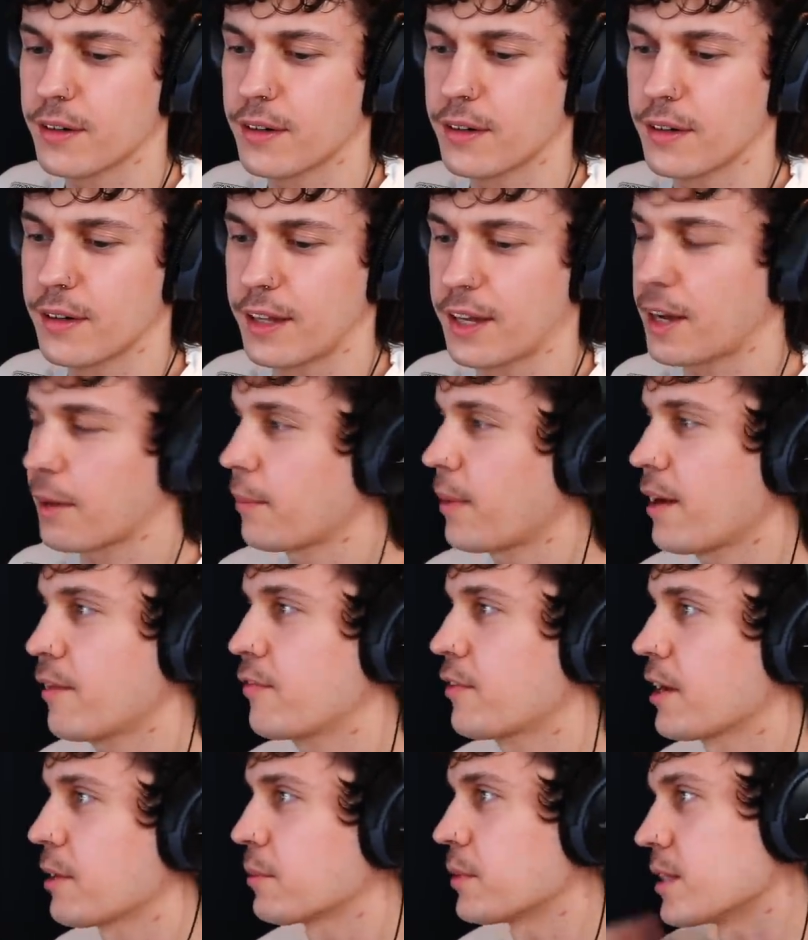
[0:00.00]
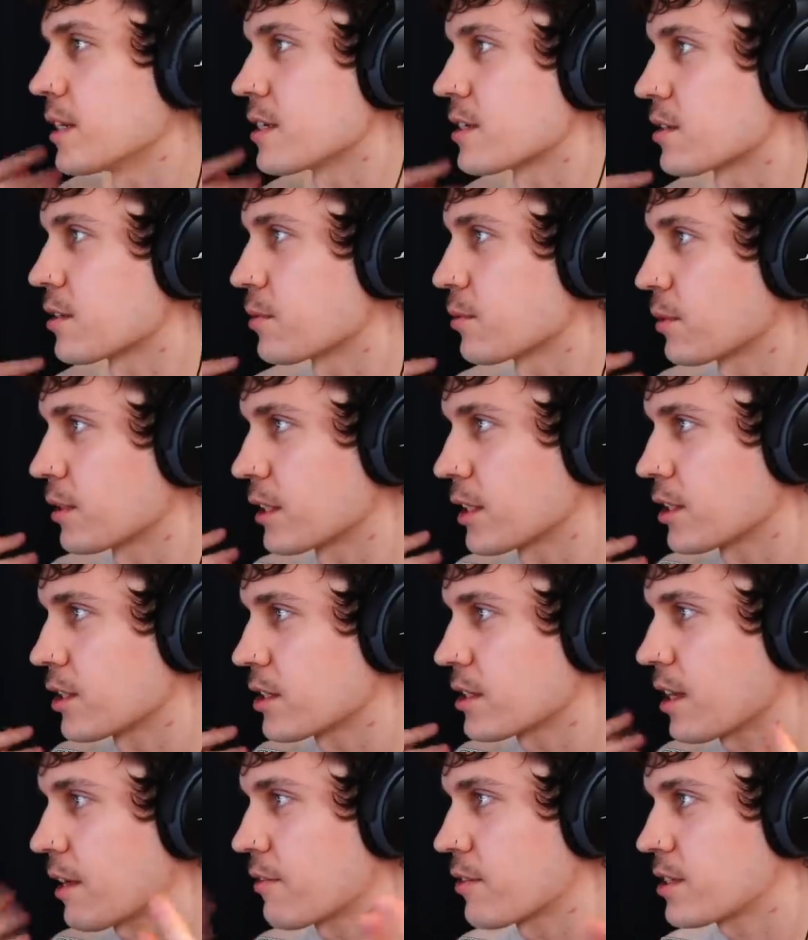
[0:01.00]
like my family isn't
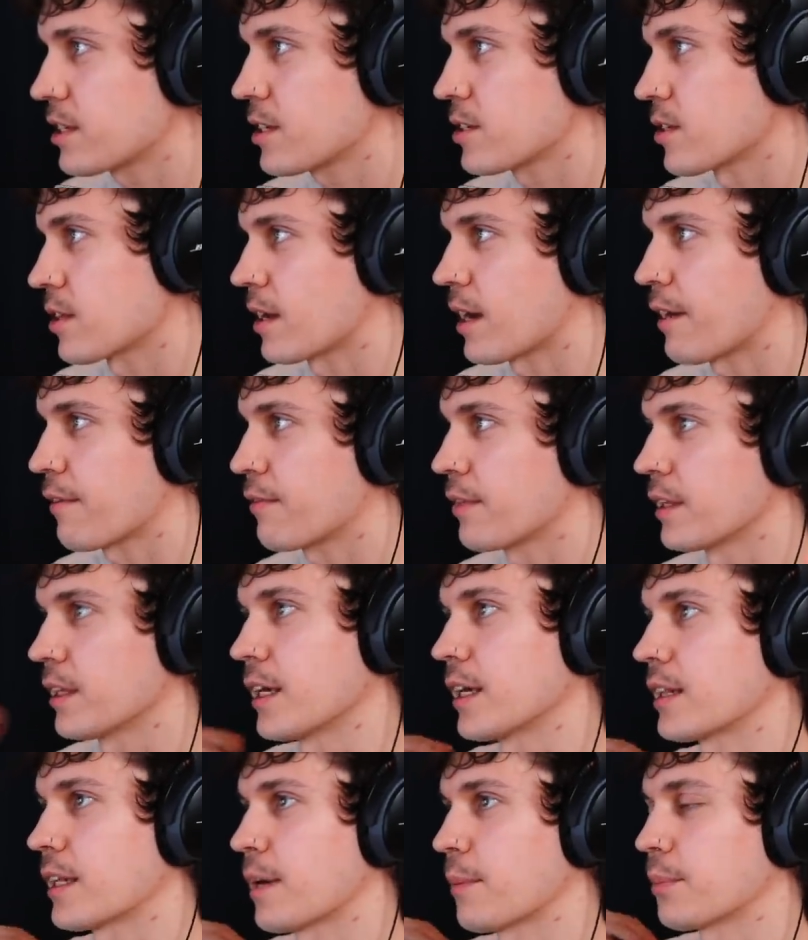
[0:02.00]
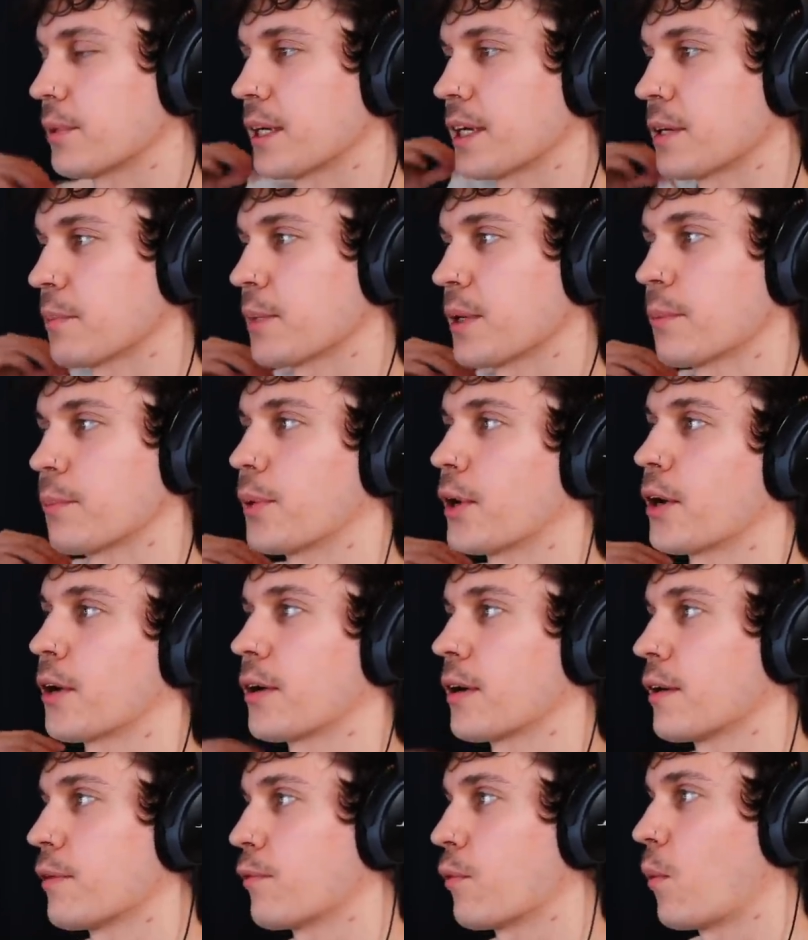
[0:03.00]
religious, obviously, so that I feel like that played a big
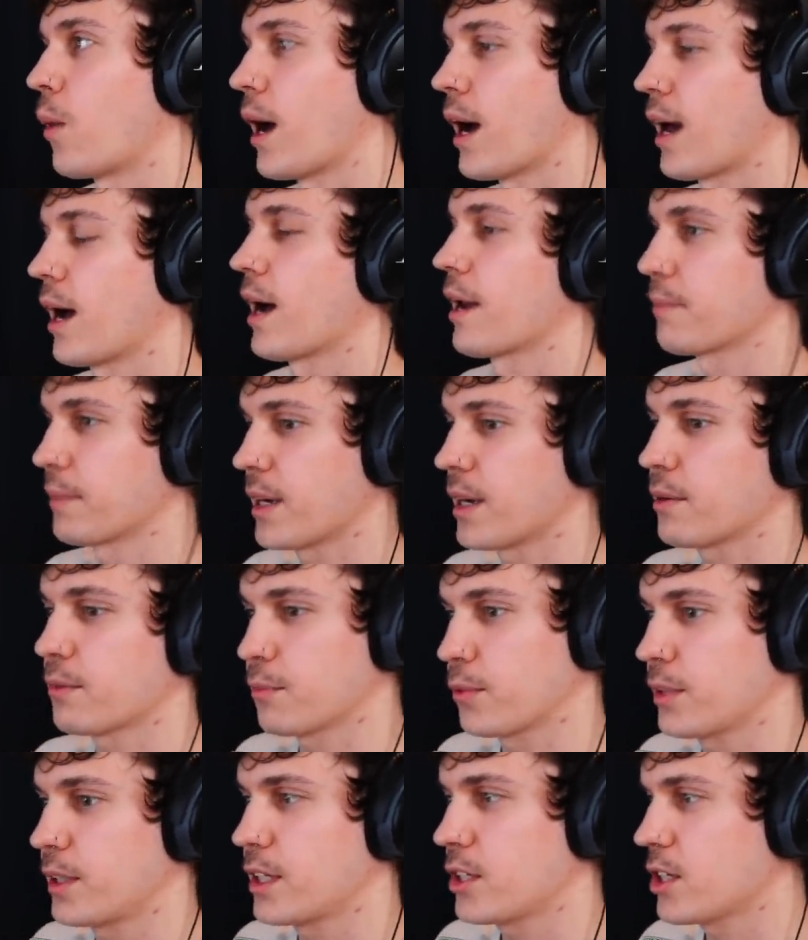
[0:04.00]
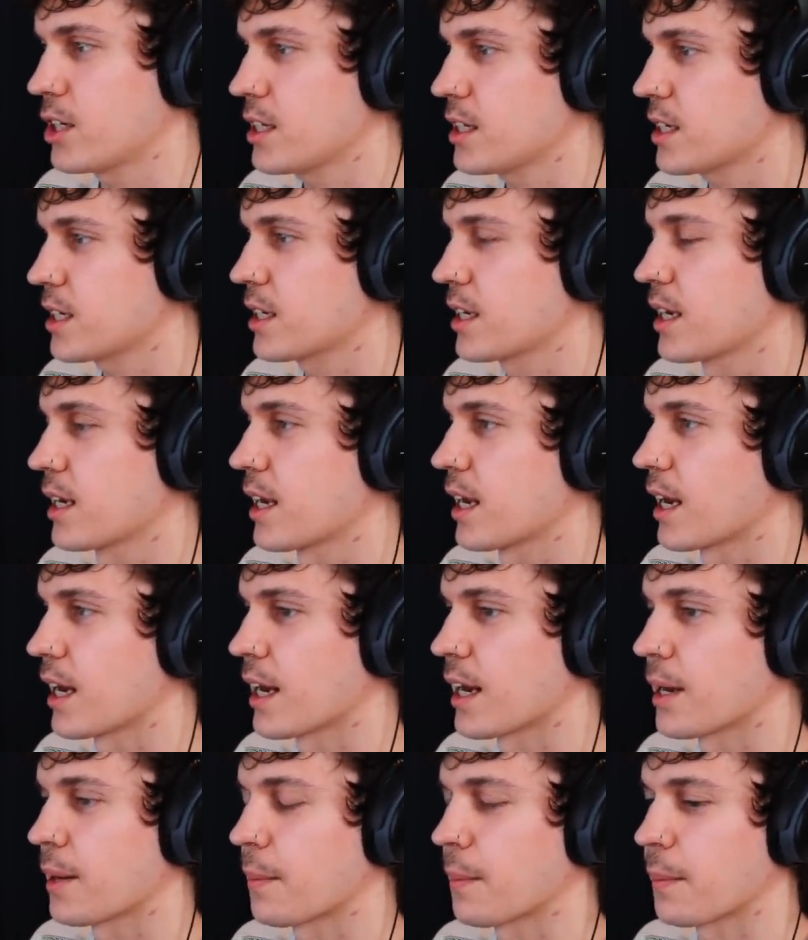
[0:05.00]
part of why I'm not religious.
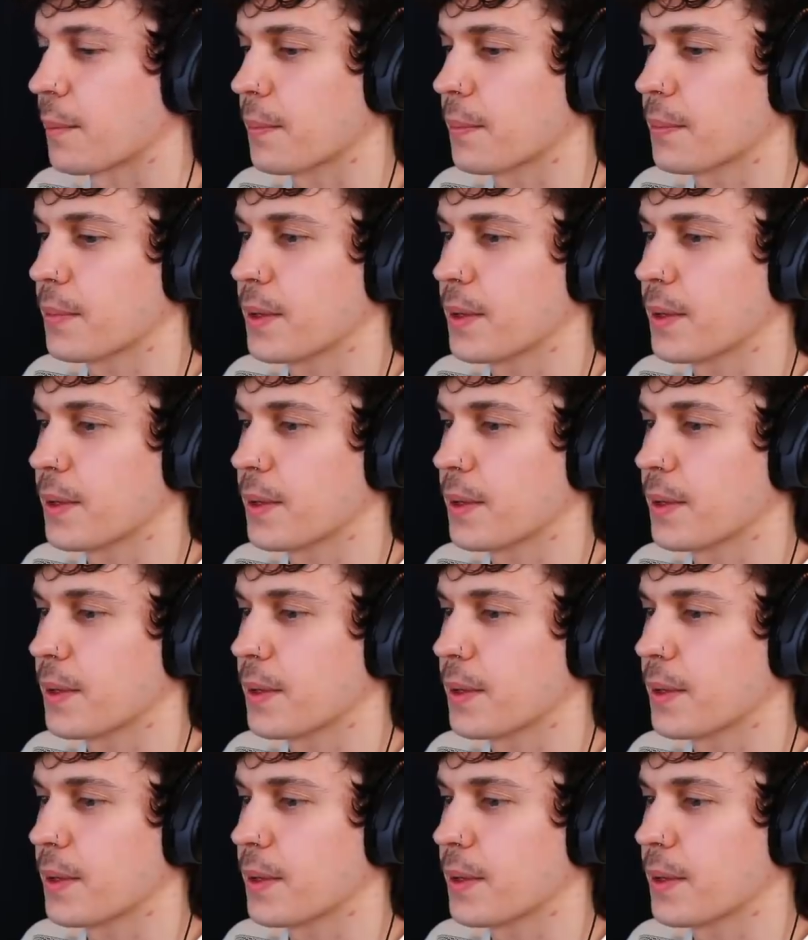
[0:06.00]
Mm-hmm.